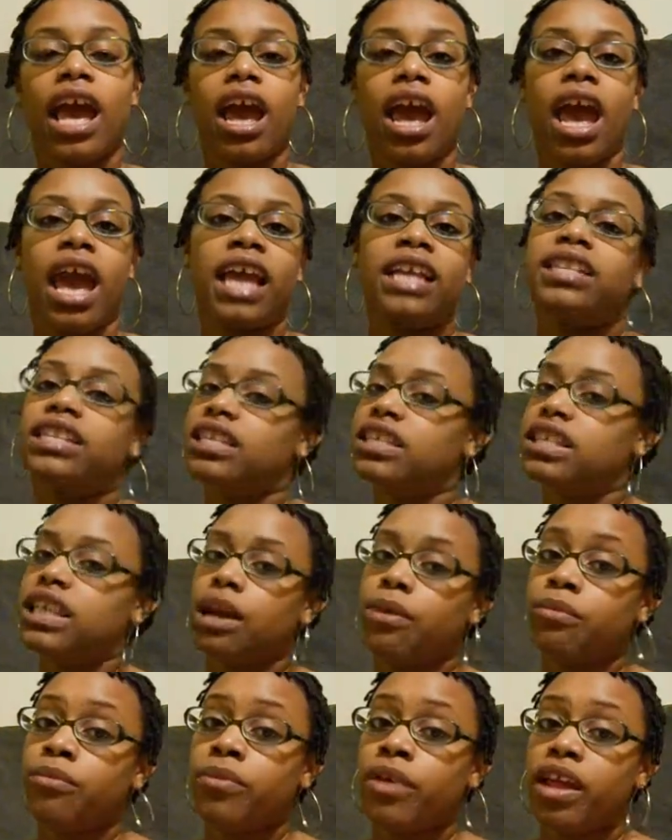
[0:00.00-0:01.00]
And to
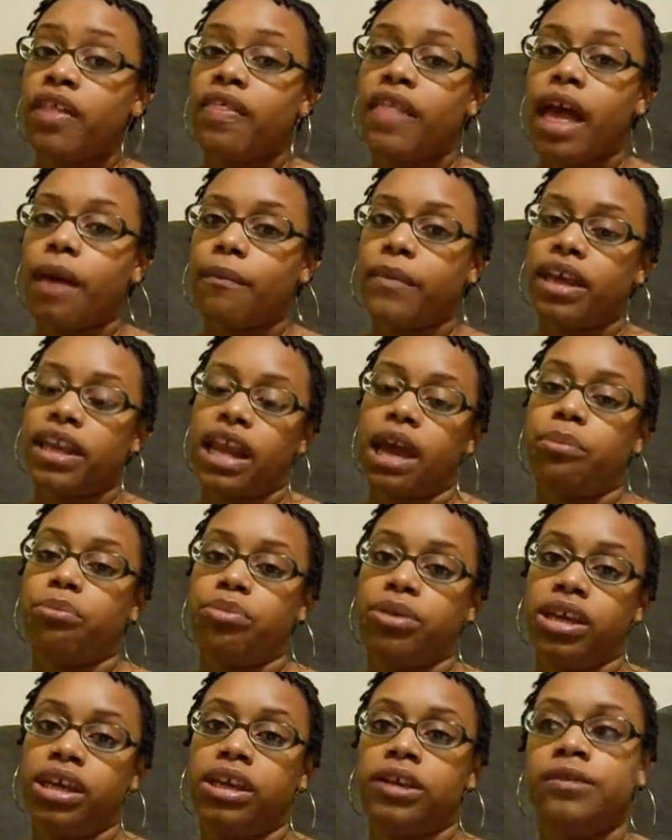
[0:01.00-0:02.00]
some, that may not
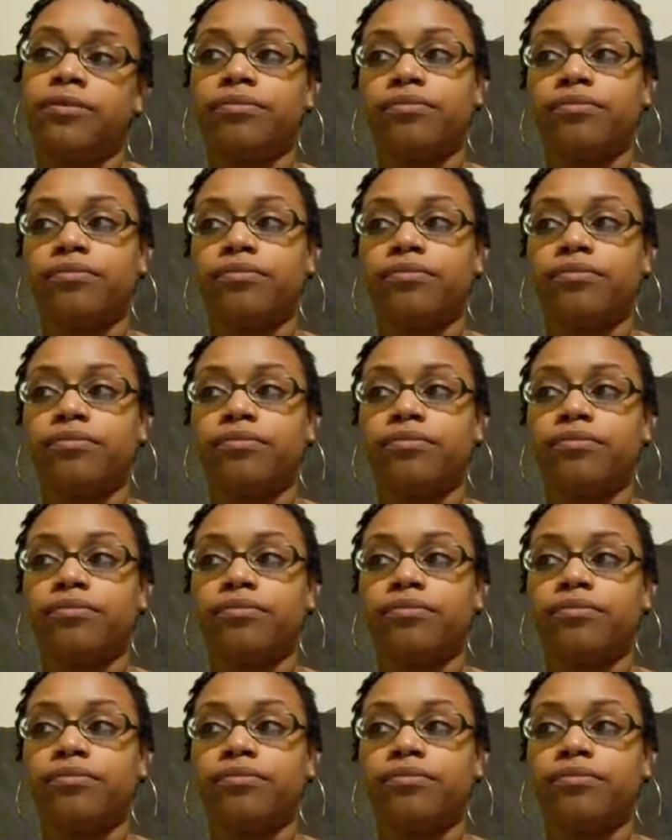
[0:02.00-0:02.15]
be